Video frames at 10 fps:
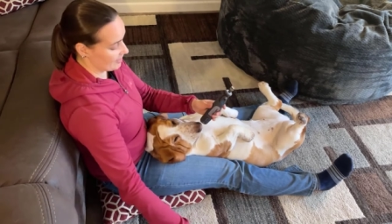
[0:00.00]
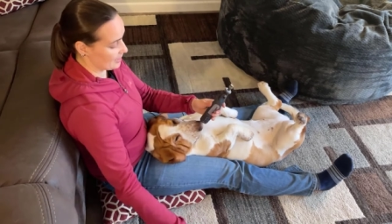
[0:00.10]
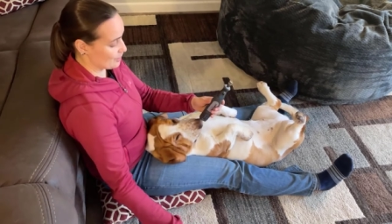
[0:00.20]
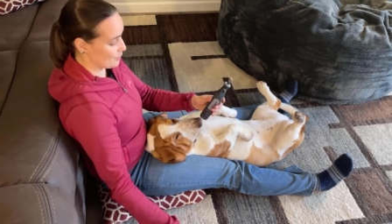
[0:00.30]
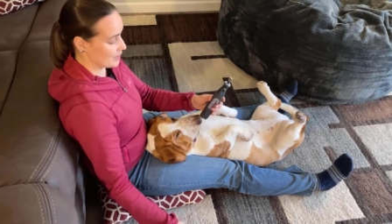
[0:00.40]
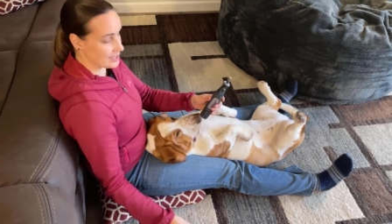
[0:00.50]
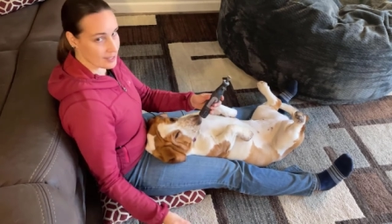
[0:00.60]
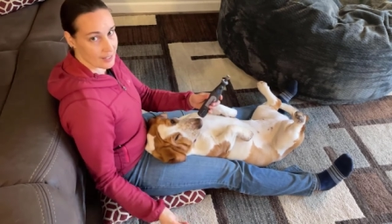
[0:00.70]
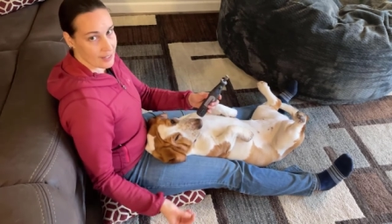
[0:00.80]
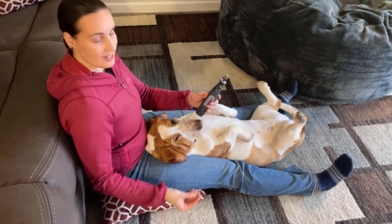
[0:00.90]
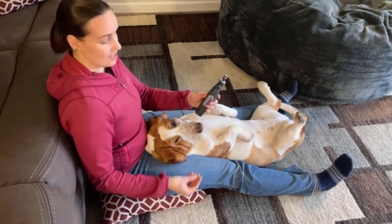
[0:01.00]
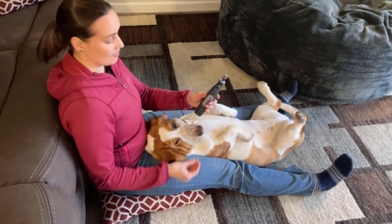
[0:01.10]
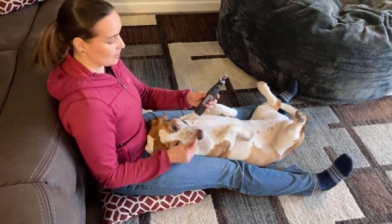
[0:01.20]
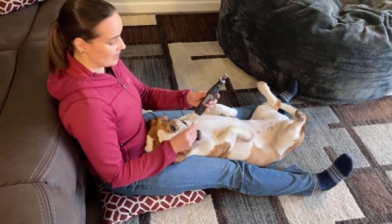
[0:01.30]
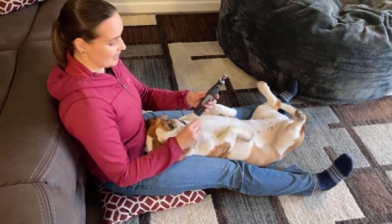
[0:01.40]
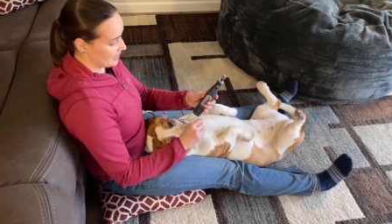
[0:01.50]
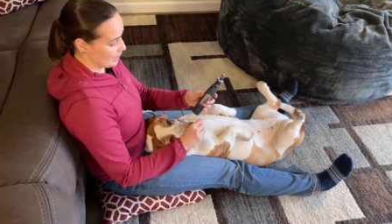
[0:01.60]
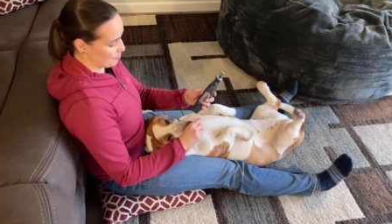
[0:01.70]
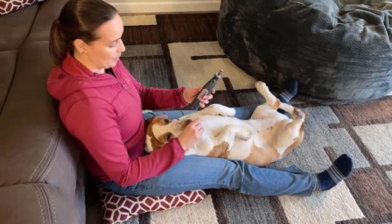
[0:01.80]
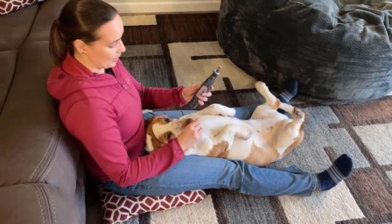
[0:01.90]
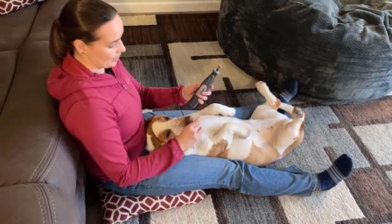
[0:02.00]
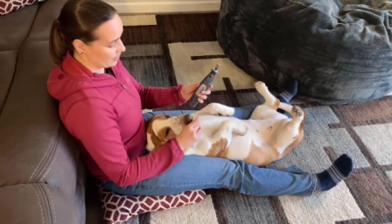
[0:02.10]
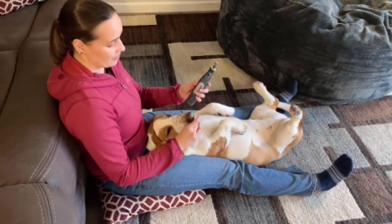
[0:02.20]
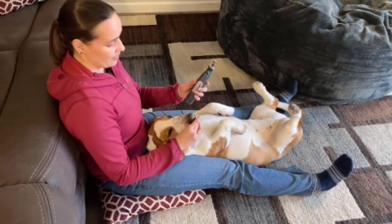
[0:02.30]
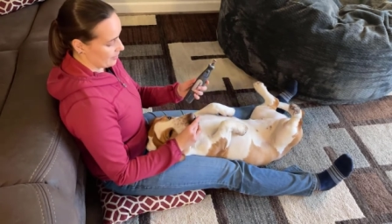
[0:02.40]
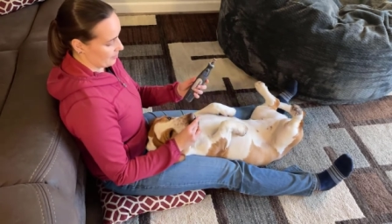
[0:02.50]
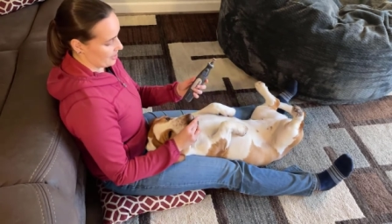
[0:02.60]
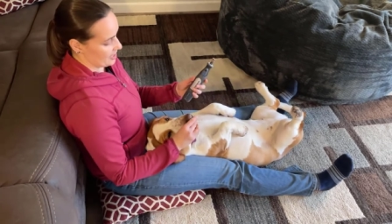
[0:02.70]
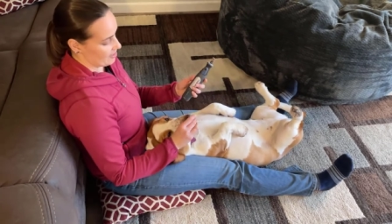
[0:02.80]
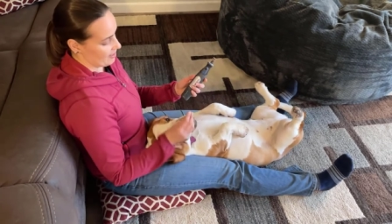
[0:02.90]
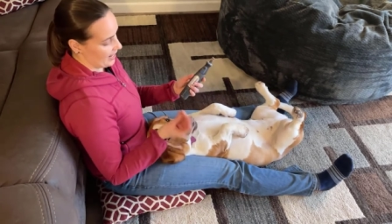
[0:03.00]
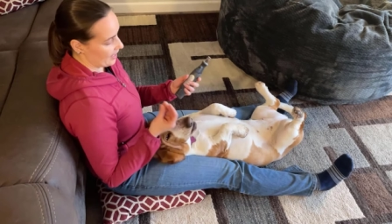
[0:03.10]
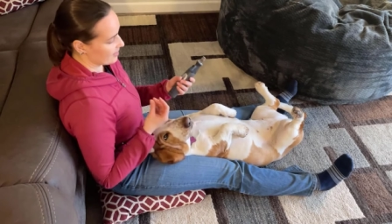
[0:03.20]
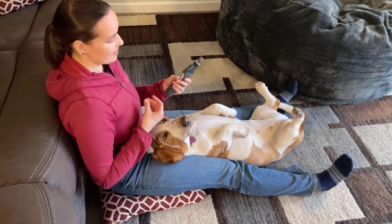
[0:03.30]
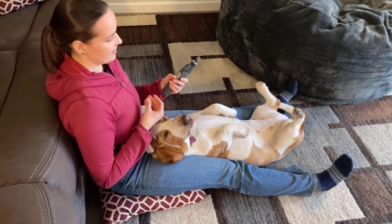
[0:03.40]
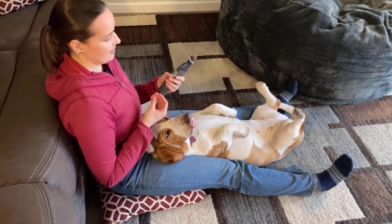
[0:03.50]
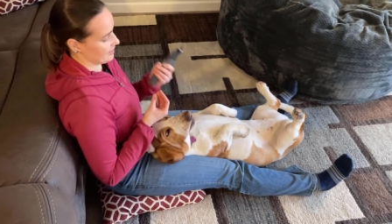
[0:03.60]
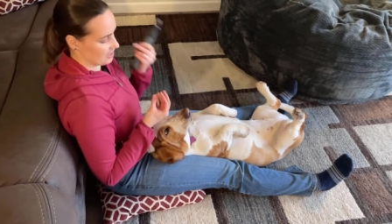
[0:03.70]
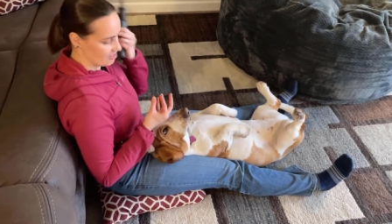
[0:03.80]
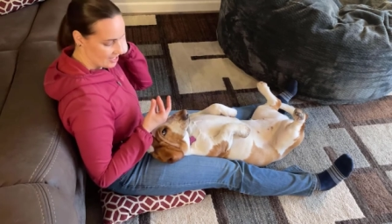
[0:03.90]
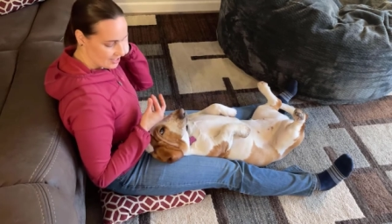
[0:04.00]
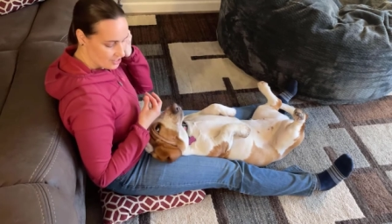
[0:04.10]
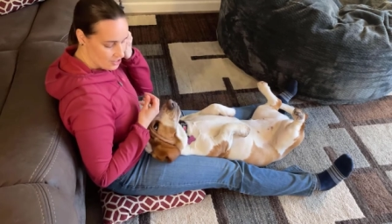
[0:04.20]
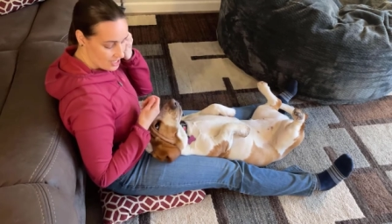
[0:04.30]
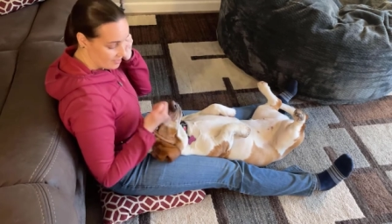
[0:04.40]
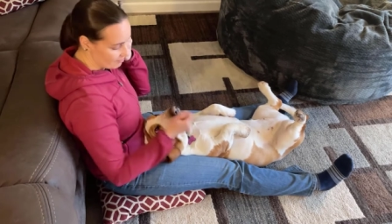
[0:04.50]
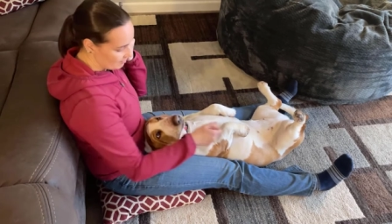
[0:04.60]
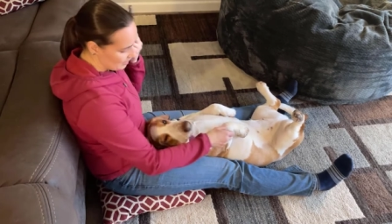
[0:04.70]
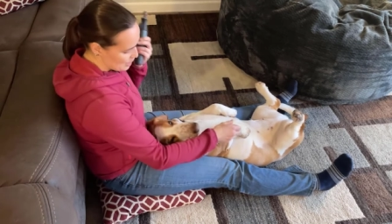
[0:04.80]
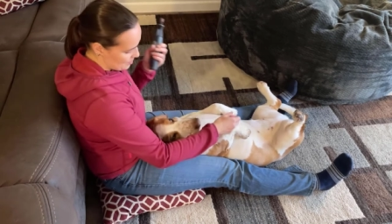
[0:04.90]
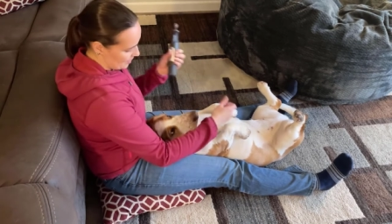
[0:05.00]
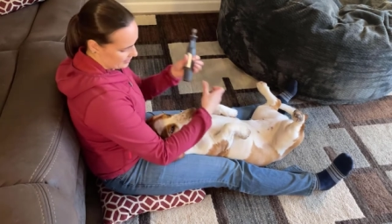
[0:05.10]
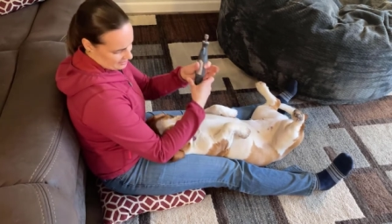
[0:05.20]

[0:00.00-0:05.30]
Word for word: it, so it's never sneaking up on her when she interacts she gets a treat. And